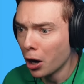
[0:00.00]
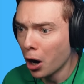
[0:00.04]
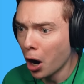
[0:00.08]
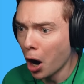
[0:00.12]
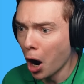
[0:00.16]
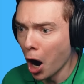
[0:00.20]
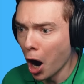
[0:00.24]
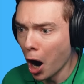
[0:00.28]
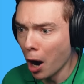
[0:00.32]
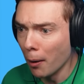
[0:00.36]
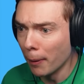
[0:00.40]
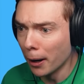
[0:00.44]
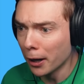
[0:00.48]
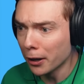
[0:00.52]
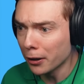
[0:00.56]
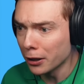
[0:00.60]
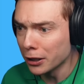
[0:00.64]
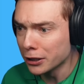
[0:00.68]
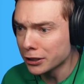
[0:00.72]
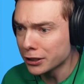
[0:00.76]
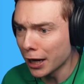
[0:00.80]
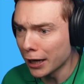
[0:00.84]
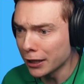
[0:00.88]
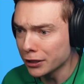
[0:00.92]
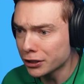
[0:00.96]
Oh my
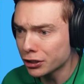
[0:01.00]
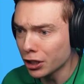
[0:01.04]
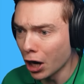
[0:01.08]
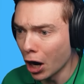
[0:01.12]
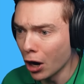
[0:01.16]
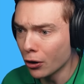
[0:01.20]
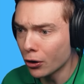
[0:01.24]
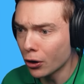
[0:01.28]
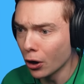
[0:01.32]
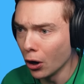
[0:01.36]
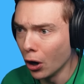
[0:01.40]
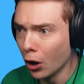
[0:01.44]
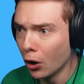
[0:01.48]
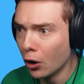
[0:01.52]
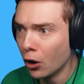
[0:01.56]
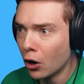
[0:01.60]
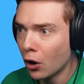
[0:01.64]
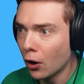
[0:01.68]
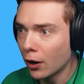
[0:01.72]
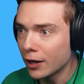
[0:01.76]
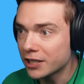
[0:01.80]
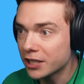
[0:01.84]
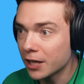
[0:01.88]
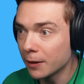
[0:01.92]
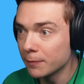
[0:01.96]
goodness, that's so cool!
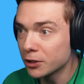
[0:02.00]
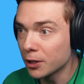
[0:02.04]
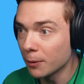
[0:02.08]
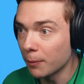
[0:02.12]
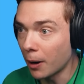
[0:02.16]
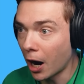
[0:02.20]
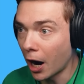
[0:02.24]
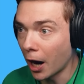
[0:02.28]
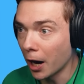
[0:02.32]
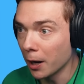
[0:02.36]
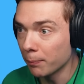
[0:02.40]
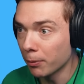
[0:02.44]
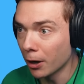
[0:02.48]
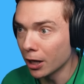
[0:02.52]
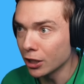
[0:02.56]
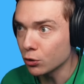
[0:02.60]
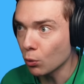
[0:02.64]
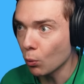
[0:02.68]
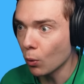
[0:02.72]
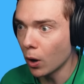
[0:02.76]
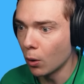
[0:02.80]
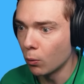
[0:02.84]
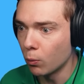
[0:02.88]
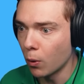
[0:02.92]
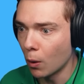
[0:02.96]
Let's give him some eyeballs.
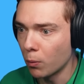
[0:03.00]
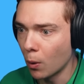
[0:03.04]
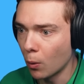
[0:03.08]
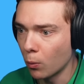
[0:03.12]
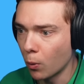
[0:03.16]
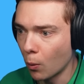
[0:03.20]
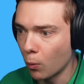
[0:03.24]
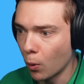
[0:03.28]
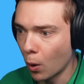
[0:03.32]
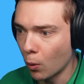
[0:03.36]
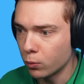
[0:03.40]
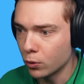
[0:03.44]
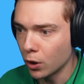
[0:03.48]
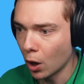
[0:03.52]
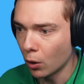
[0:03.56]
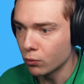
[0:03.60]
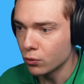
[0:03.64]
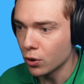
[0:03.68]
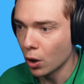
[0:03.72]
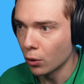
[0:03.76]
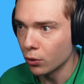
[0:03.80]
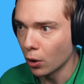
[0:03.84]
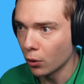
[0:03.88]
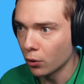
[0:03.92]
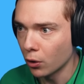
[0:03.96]
Whoa, whoa, whoa, whoa, whoa. No,
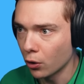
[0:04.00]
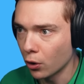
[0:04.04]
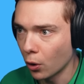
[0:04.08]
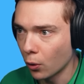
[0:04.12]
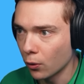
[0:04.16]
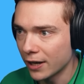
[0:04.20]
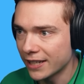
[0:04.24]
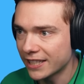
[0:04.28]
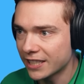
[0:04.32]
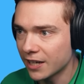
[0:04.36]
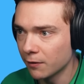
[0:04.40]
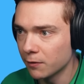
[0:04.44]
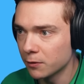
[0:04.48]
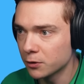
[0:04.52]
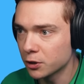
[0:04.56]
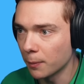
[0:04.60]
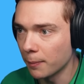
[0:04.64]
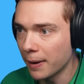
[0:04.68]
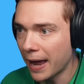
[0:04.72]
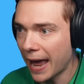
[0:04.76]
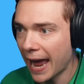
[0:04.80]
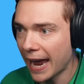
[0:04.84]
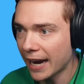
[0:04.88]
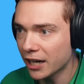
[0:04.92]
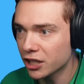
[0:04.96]
no, no, no, no. Let's give him
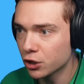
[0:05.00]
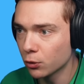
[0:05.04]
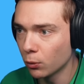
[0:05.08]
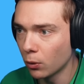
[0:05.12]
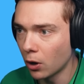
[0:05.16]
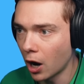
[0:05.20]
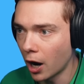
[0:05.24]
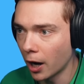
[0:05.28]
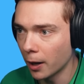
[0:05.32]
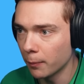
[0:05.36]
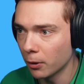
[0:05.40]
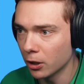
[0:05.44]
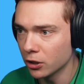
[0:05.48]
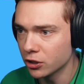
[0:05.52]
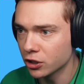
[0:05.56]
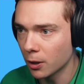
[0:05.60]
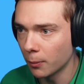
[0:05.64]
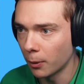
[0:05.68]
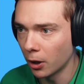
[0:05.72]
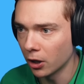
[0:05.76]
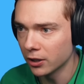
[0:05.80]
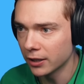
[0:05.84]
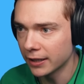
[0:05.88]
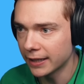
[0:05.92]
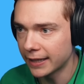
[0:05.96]
some actual eyeballs. Come
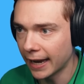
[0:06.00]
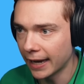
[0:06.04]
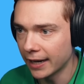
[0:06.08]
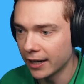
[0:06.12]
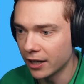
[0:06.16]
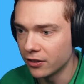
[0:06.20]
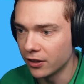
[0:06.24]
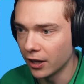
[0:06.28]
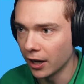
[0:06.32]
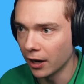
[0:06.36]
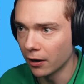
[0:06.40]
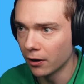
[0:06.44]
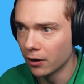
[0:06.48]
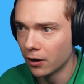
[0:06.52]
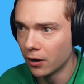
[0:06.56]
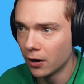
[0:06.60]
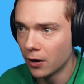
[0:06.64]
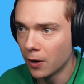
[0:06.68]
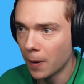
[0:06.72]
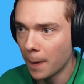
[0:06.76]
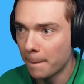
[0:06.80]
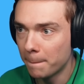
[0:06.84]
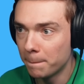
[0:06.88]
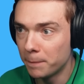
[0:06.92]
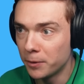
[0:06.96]
on, get in there.
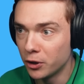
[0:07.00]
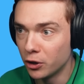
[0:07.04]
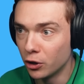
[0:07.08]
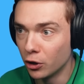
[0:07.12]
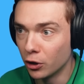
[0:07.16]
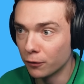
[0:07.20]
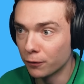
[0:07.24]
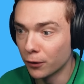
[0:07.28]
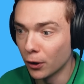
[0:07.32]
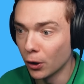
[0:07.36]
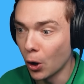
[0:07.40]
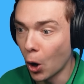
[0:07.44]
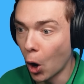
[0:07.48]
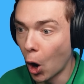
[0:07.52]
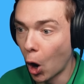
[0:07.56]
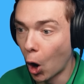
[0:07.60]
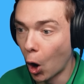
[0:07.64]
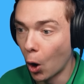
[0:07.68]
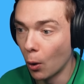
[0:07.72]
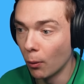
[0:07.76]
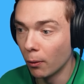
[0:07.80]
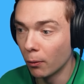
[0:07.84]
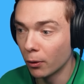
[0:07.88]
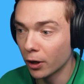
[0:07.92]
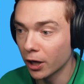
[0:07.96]
Beautiful.
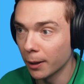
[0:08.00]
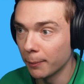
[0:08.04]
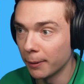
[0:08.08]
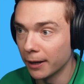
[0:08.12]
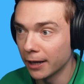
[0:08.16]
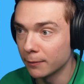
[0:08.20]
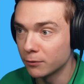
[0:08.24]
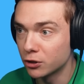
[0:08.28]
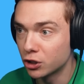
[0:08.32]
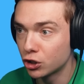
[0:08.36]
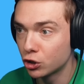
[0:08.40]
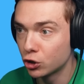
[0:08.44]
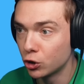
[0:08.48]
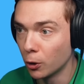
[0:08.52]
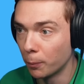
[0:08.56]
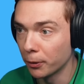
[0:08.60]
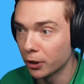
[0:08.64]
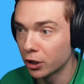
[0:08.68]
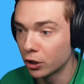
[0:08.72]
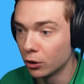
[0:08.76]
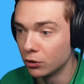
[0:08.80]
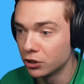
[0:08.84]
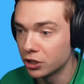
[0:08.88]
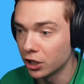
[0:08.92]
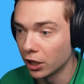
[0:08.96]
Oh, and we're gonna make him super
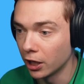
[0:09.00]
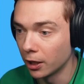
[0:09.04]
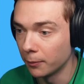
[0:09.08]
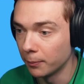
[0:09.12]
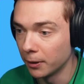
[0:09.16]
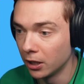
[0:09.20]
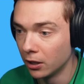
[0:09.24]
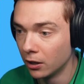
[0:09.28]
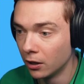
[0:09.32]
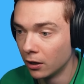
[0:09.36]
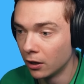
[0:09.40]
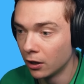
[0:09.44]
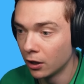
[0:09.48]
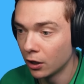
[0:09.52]
cute, you hear me?